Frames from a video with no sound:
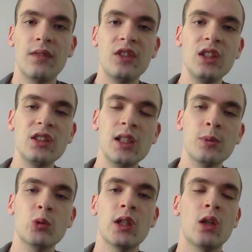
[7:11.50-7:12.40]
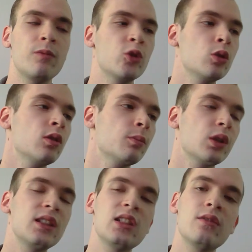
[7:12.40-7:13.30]
If these tips were helpful,
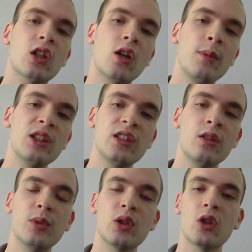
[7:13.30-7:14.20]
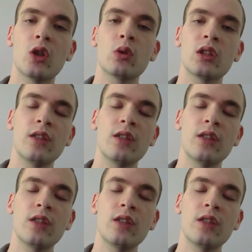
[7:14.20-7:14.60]
please leave a comment down below,